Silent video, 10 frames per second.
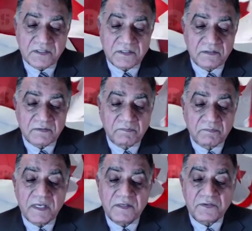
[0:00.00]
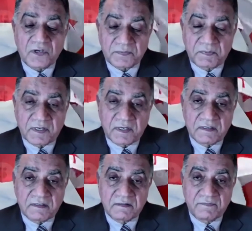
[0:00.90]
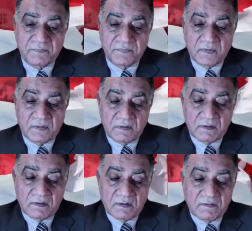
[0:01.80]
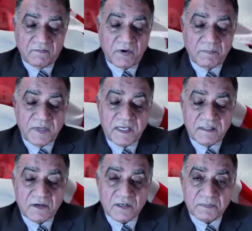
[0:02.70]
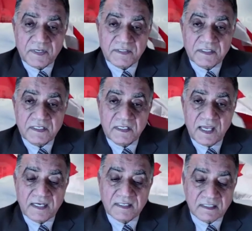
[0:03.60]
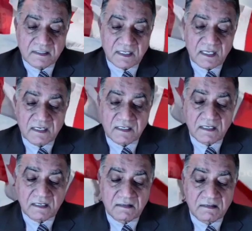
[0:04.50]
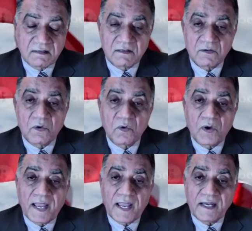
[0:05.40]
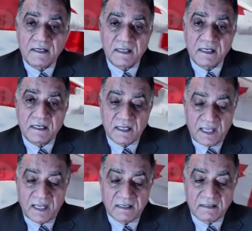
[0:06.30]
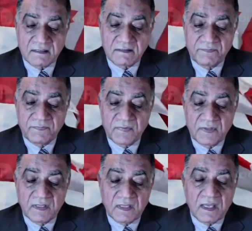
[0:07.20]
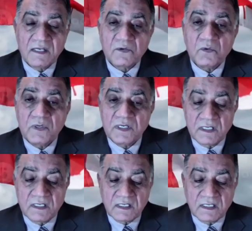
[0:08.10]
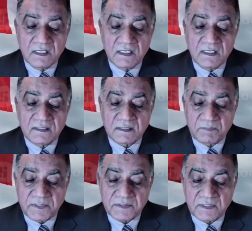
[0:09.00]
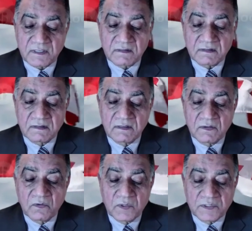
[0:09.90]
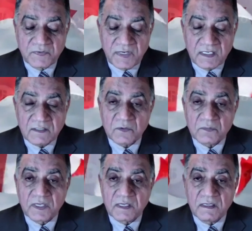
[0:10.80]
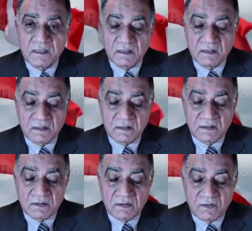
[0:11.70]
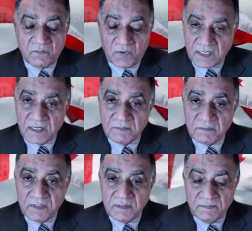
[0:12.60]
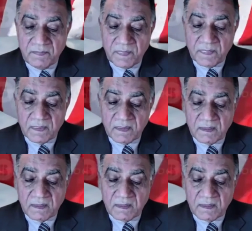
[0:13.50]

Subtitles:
Next is be transparent. For me, transparency and sincerity go hand in hand. A leader is the person who is willing to be vulnerable,